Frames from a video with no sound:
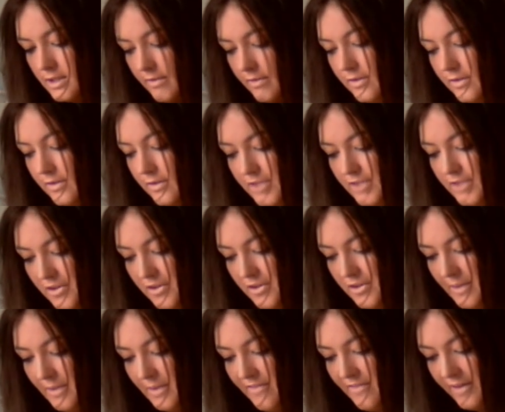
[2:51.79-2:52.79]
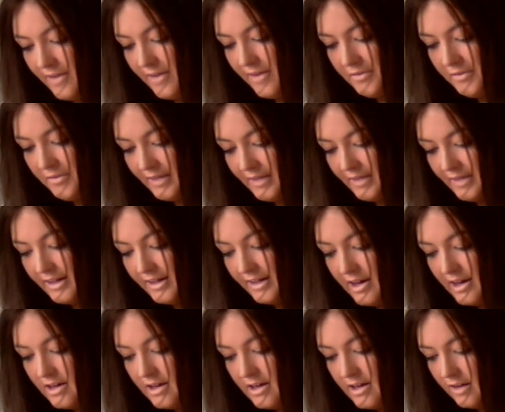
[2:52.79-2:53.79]
I'll show you my favourite thing that I
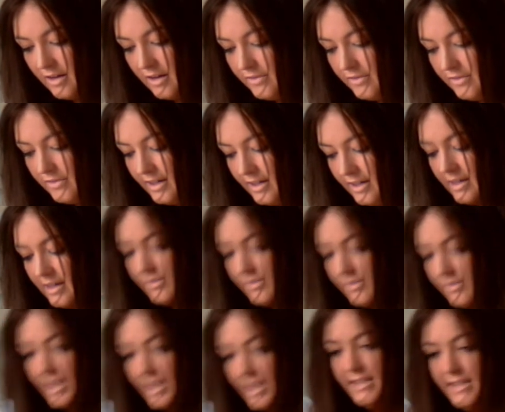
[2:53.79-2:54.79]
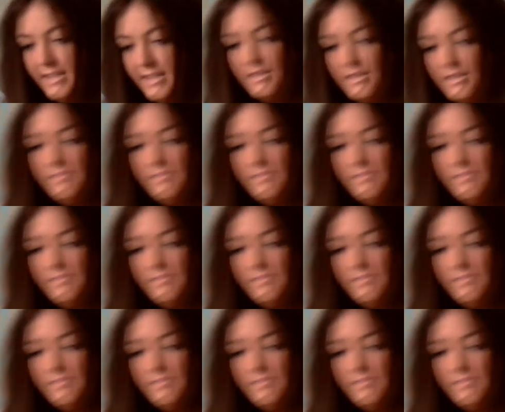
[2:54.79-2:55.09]
love. I love this.